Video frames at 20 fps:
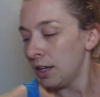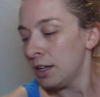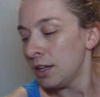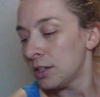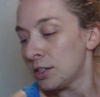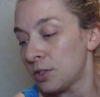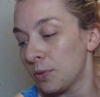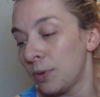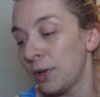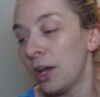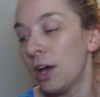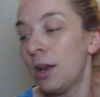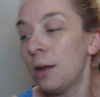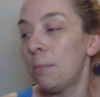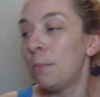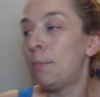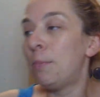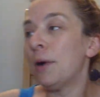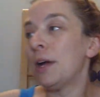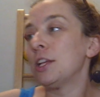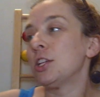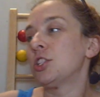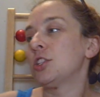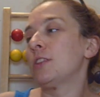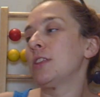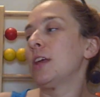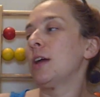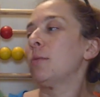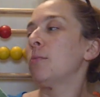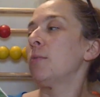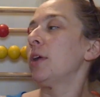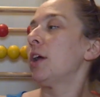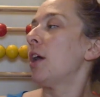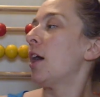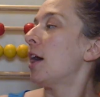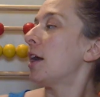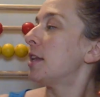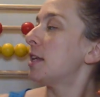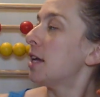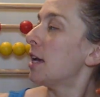So we got a bunch of them. We
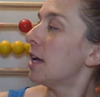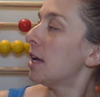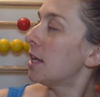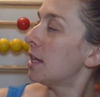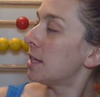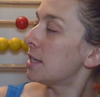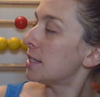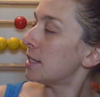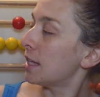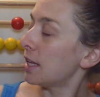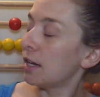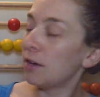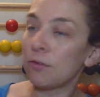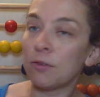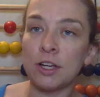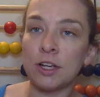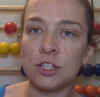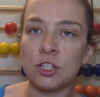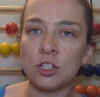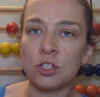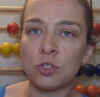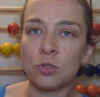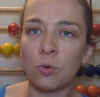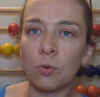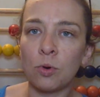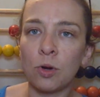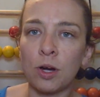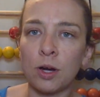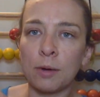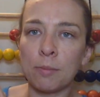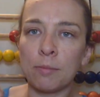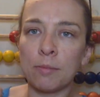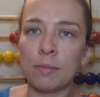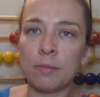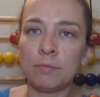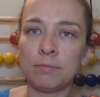got Slavery Storm,